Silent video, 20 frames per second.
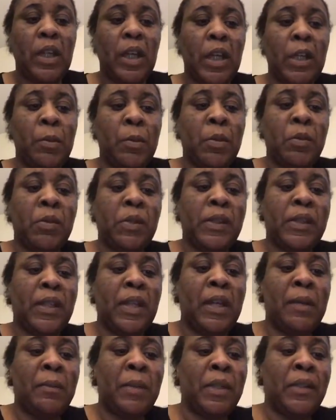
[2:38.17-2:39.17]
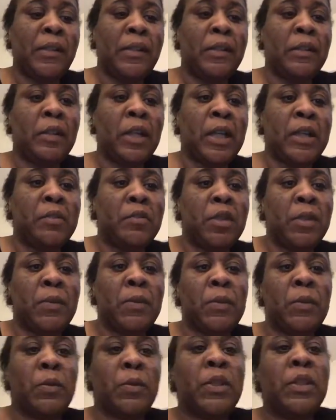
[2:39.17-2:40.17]
remember one time my sister got in
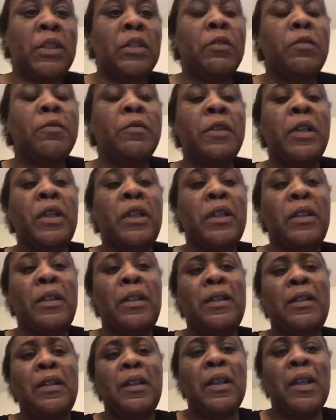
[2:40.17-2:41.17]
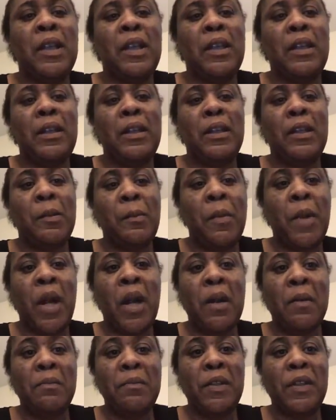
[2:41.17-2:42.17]
trouble with one of her friends, and the
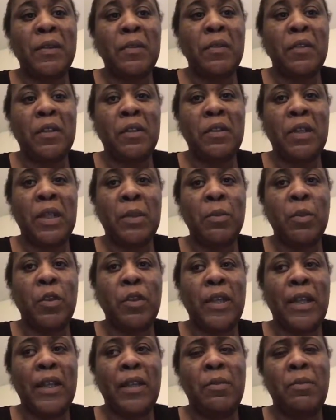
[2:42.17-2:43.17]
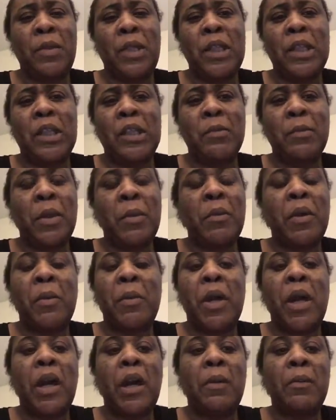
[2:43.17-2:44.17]
moms of the neighborhood had a meeting about my
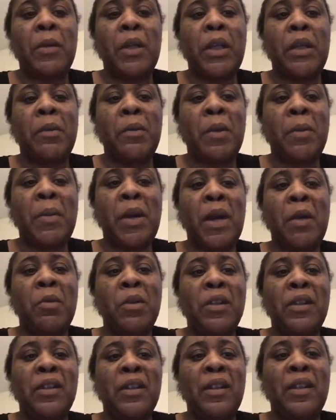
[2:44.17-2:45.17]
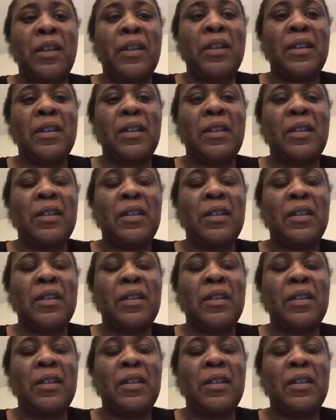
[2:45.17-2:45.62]
mom, and my mom was like,